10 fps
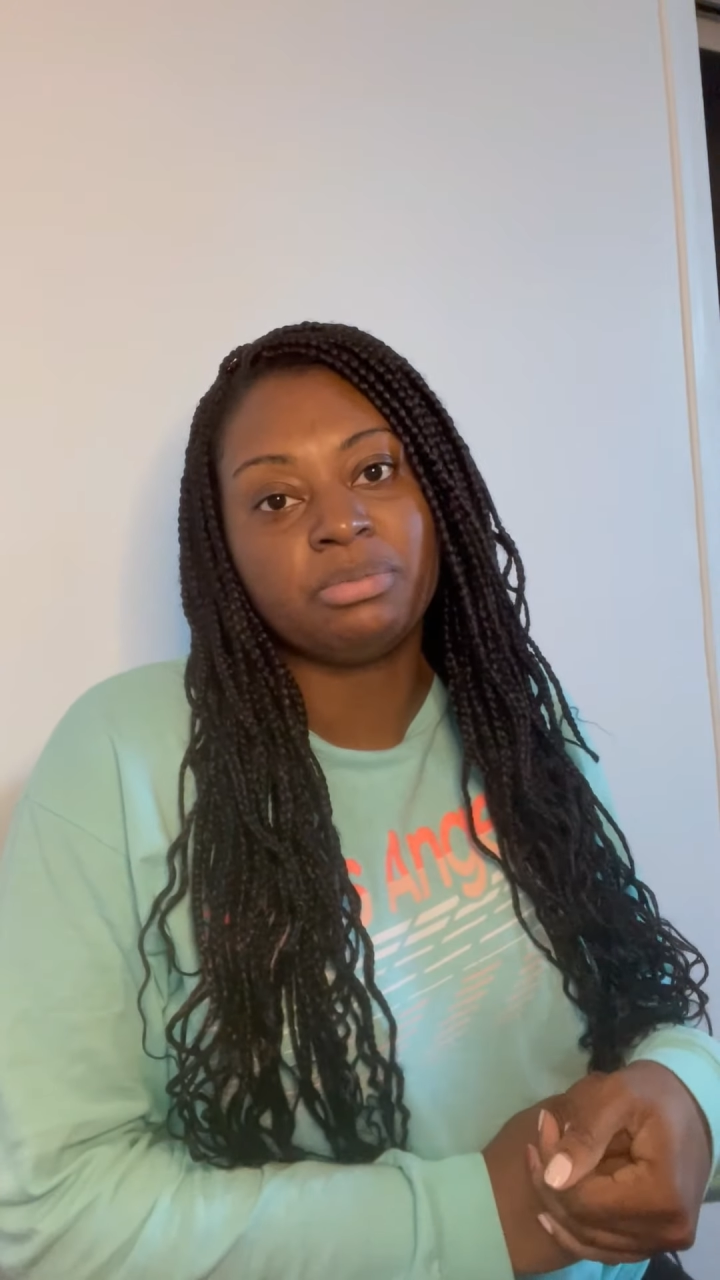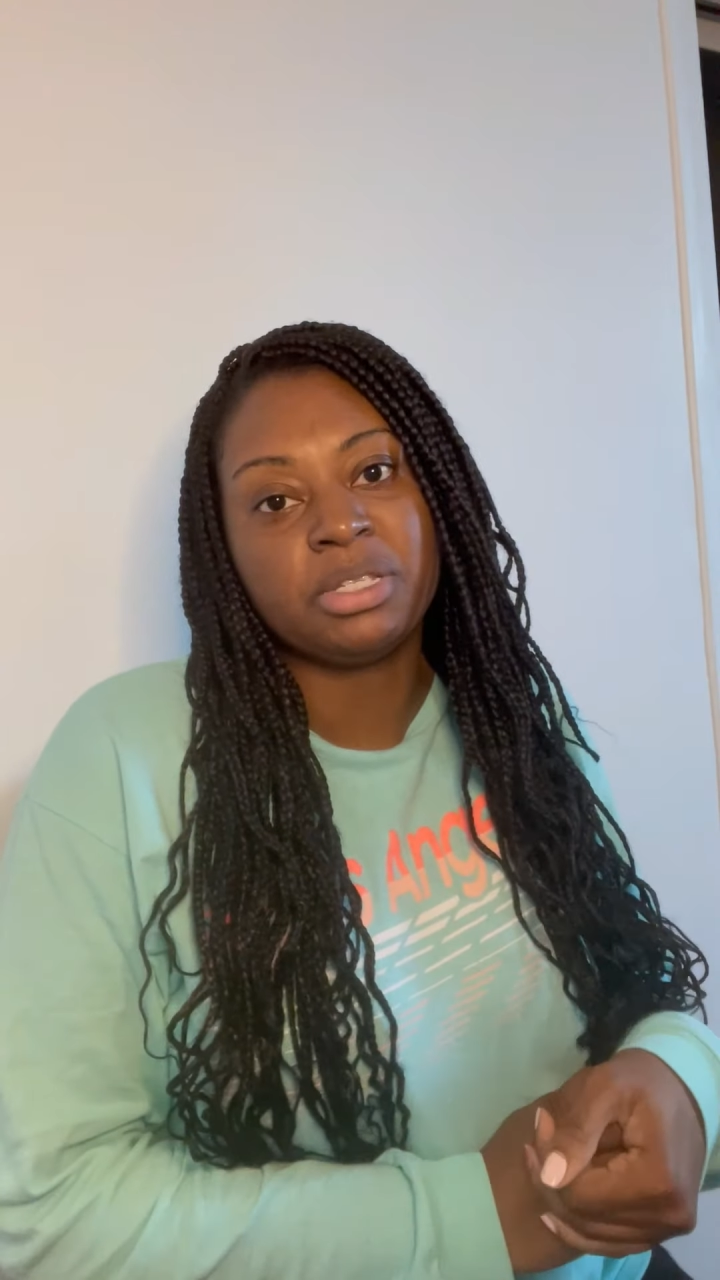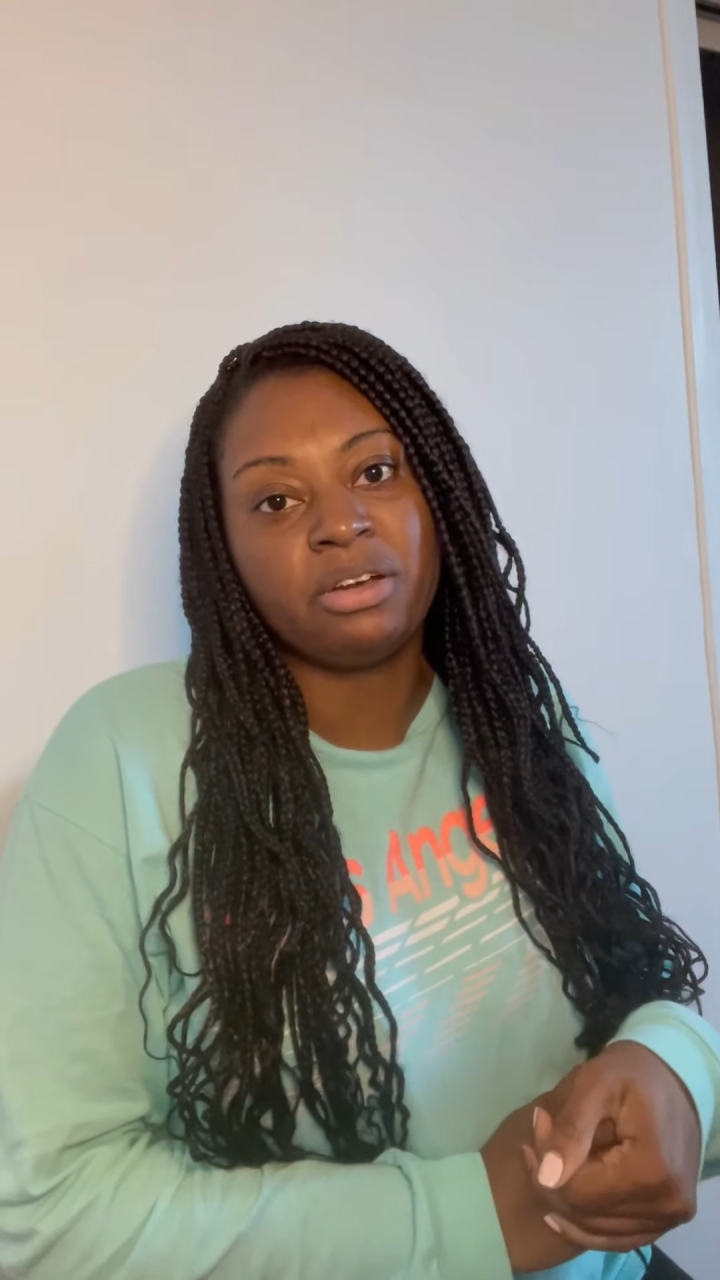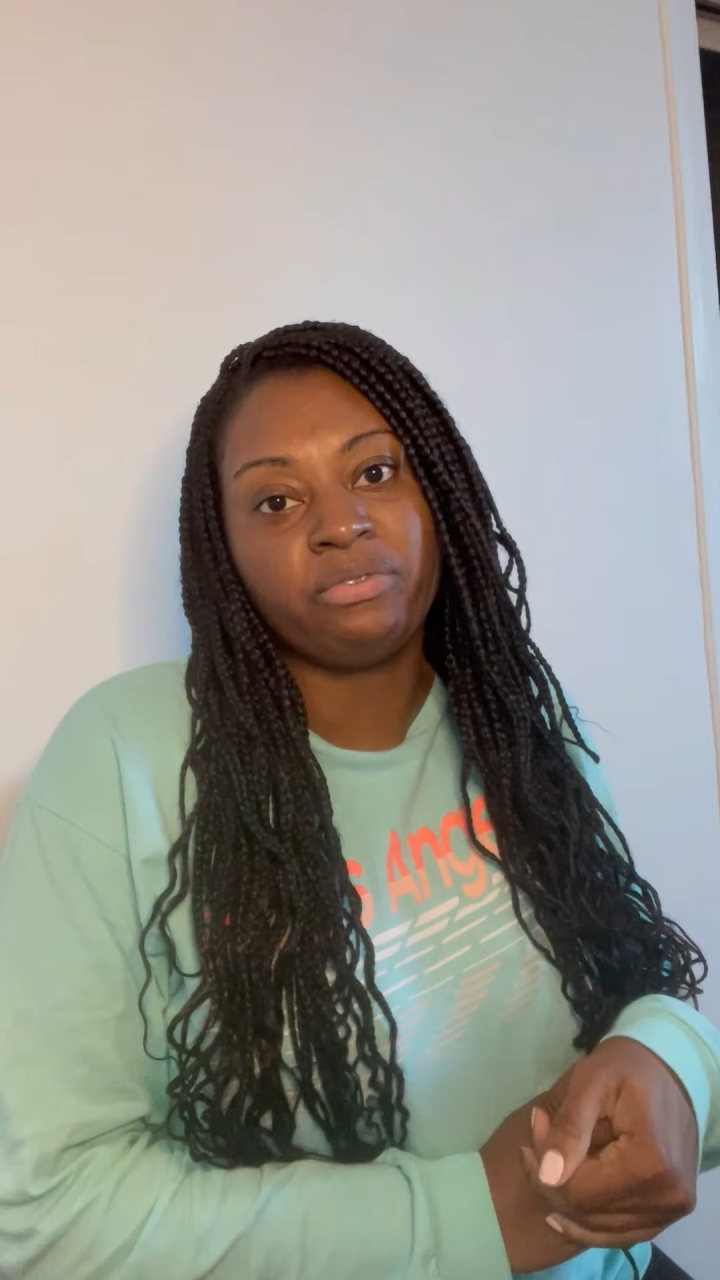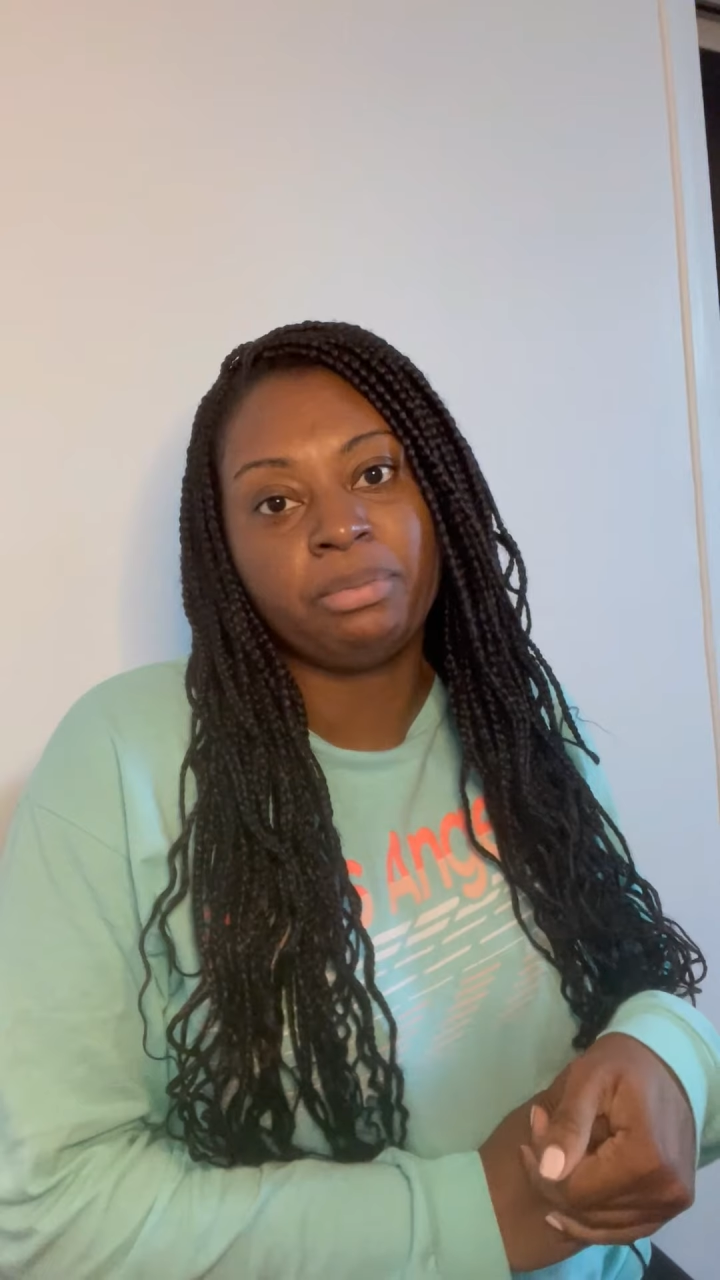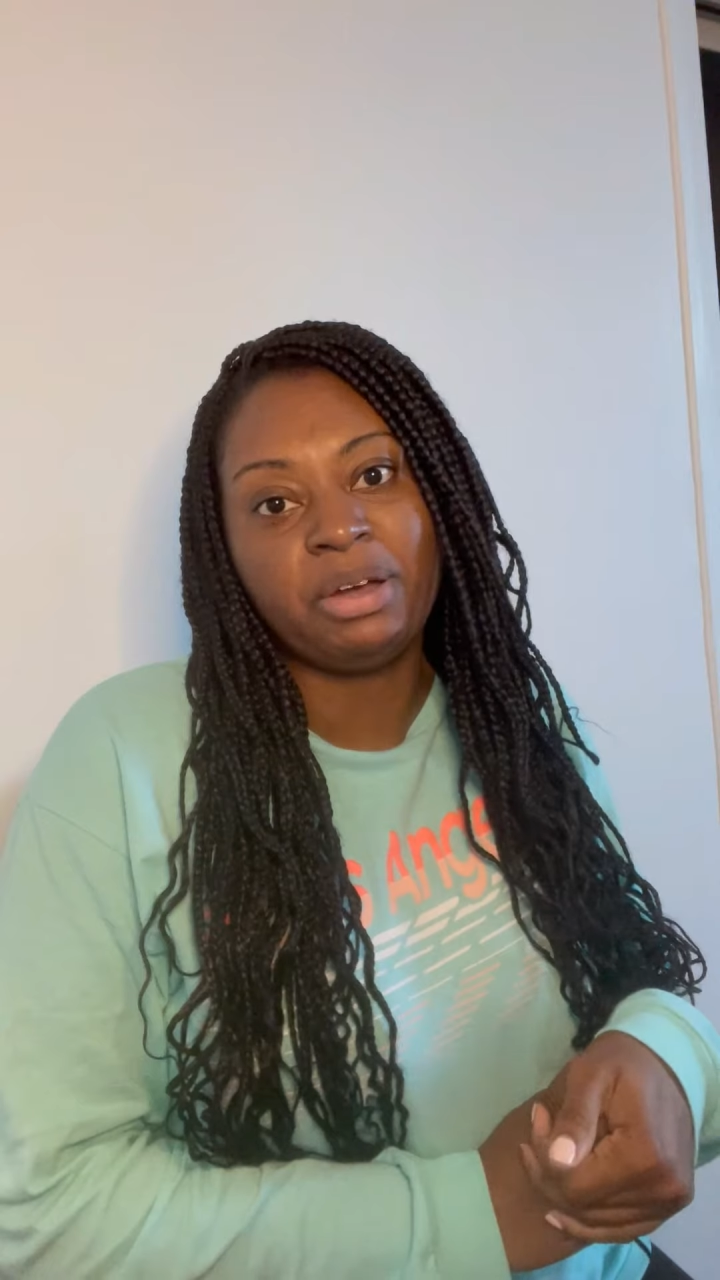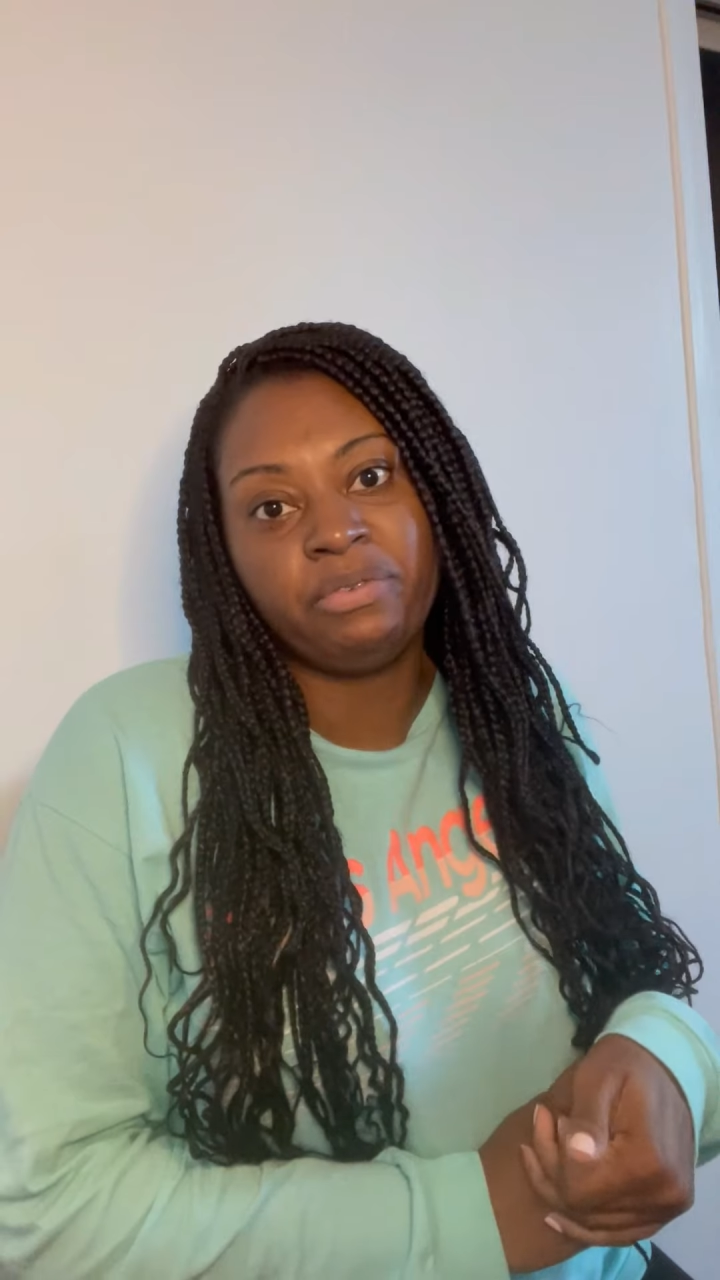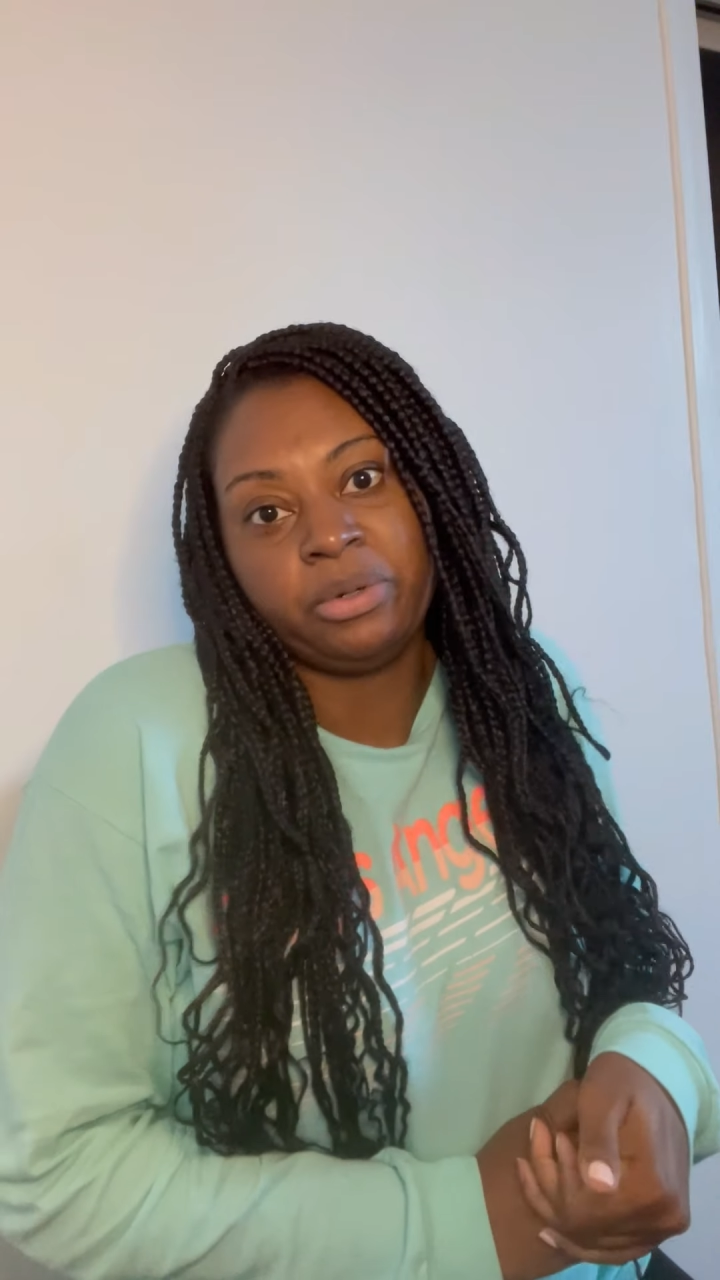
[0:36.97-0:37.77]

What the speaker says: stuff from my